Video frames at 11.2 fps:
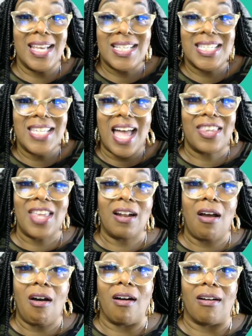it's not
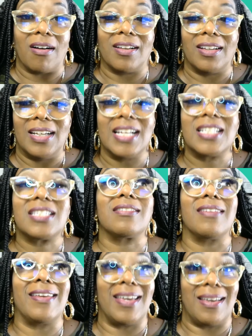that hard.
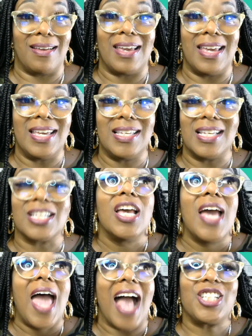Actually
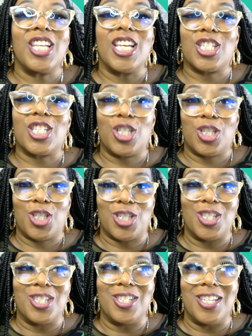it's
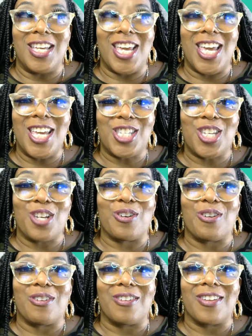
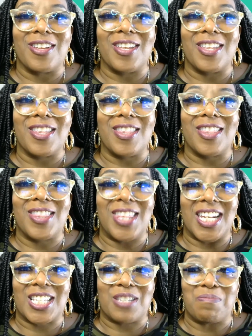easier
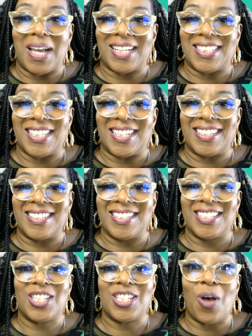than expected.
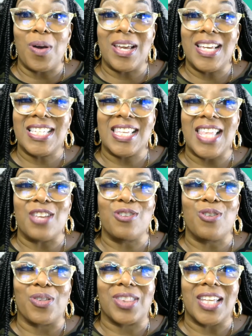It's so easy that you
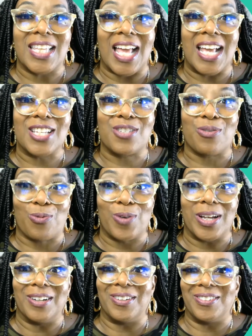don't think that it's
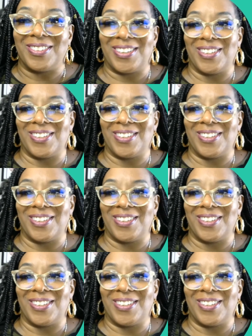real.